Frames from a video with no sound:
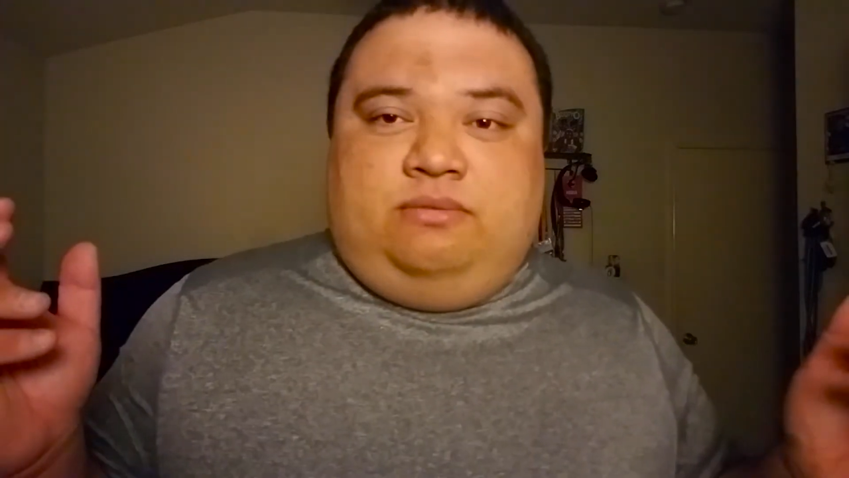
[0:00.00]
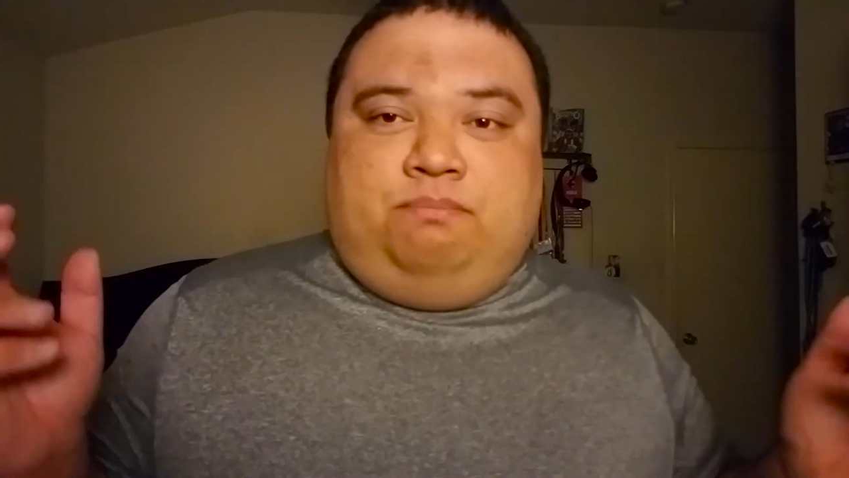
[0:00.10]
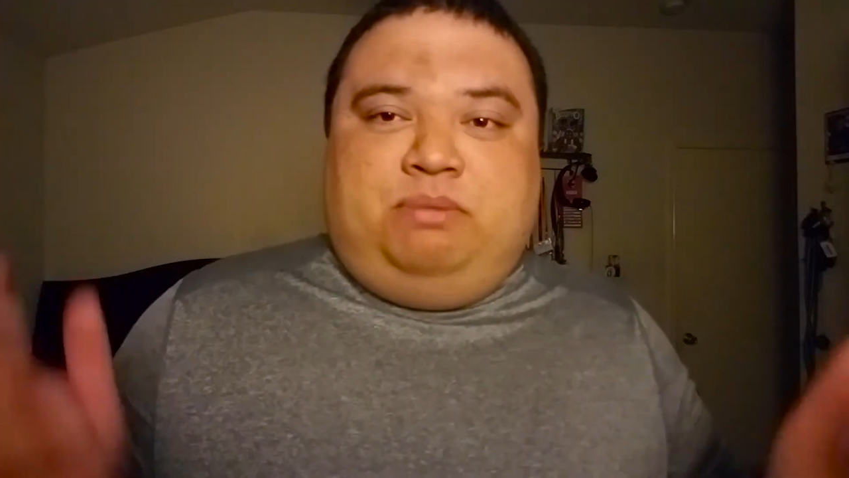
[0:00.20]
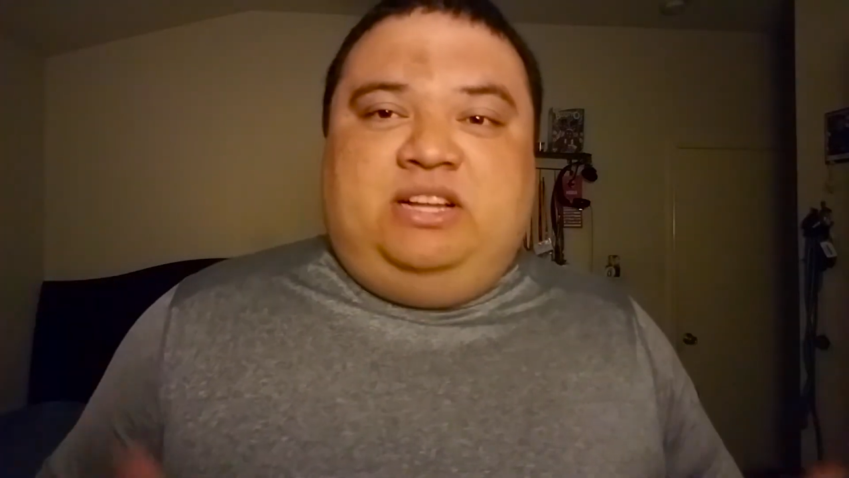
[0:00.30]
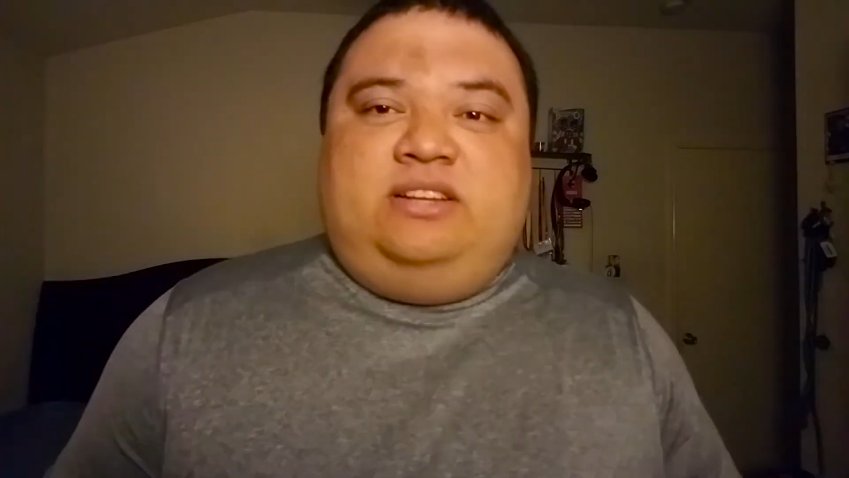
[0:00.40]

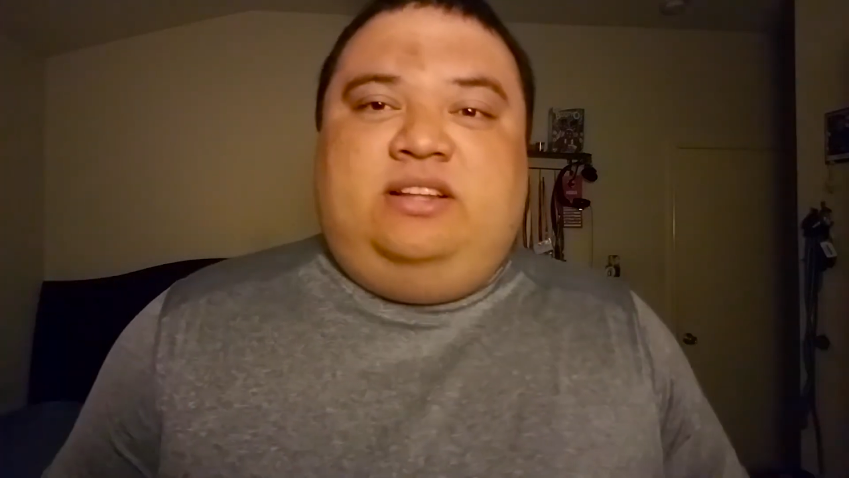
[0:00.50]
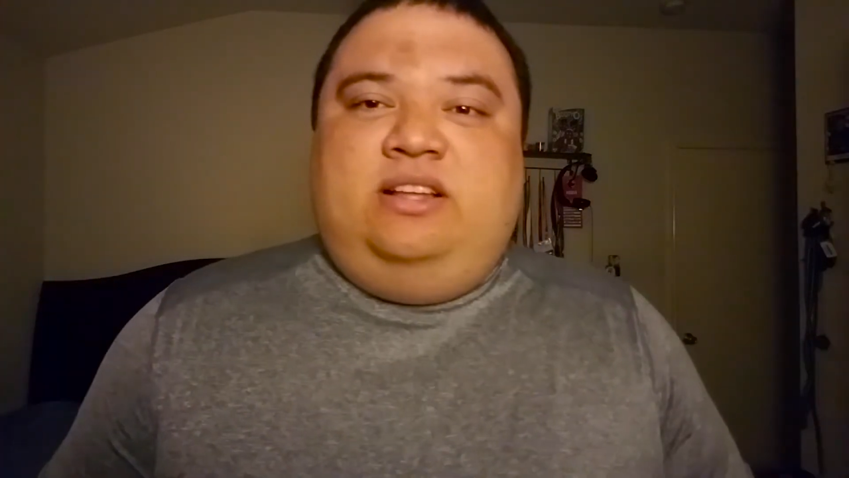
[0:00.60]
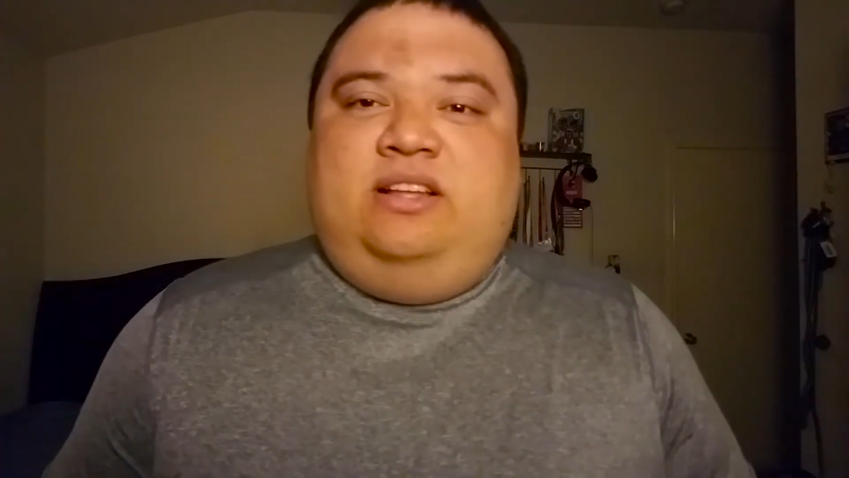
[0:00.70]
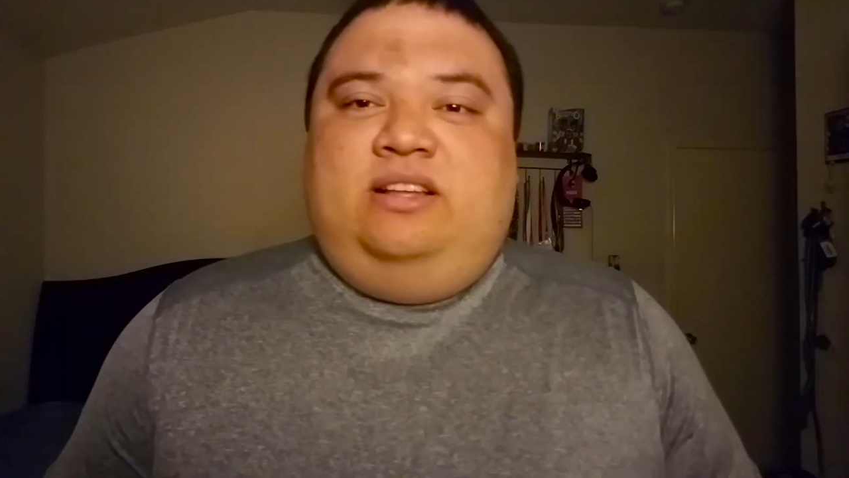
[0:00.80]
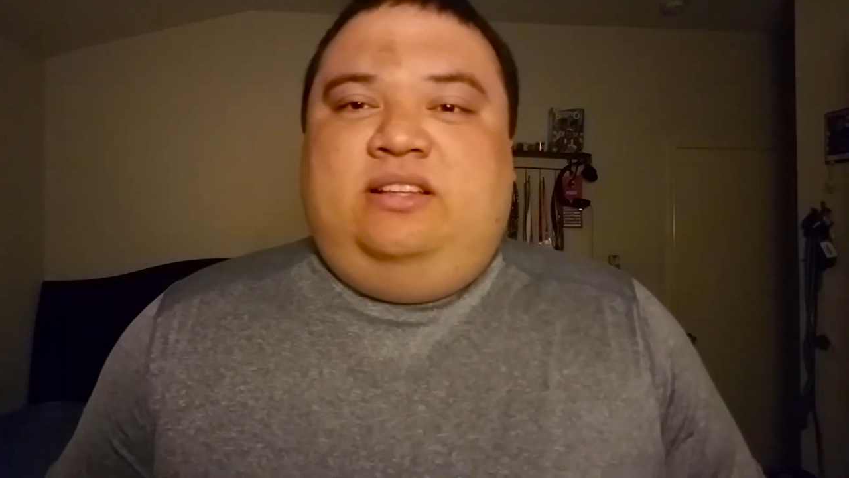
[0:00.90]
But
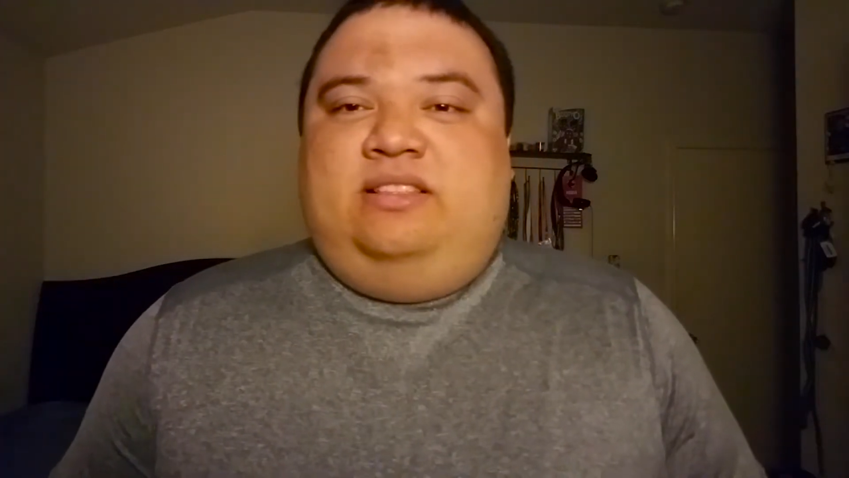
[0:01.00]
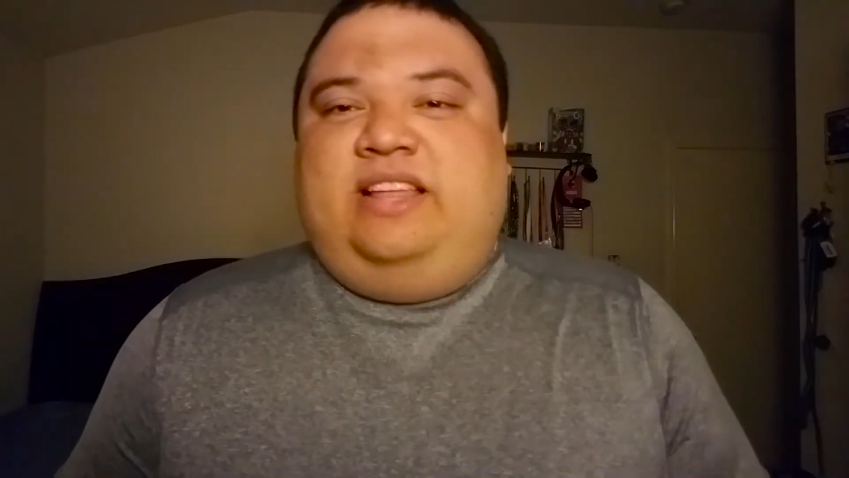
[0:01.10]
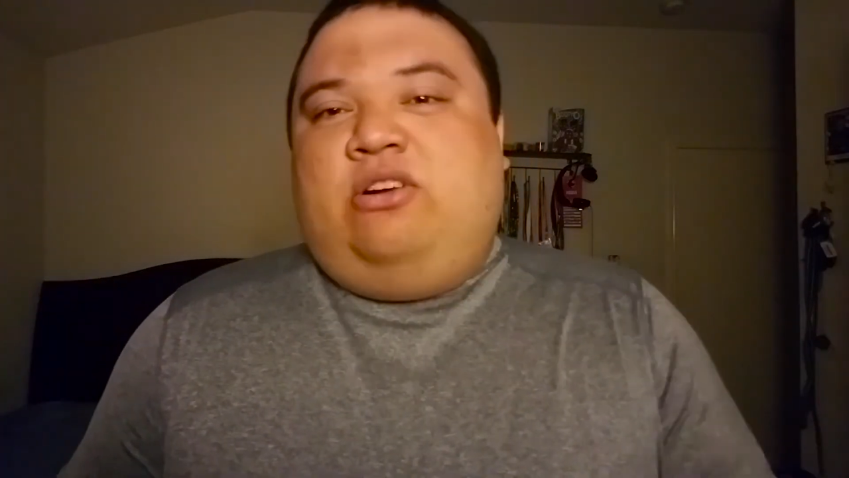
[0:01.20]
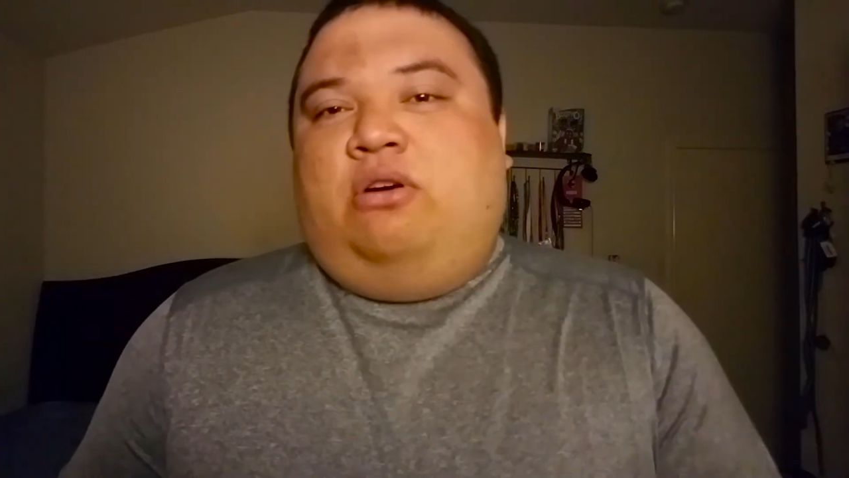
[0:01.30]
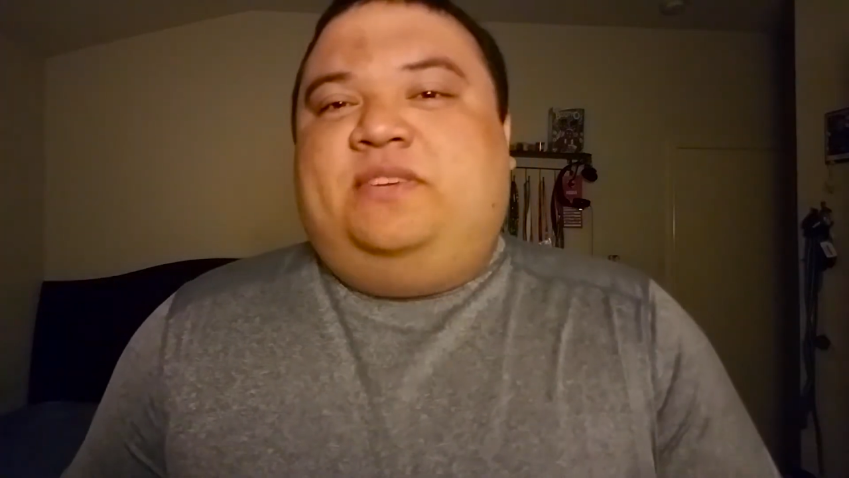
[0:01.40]
then all of a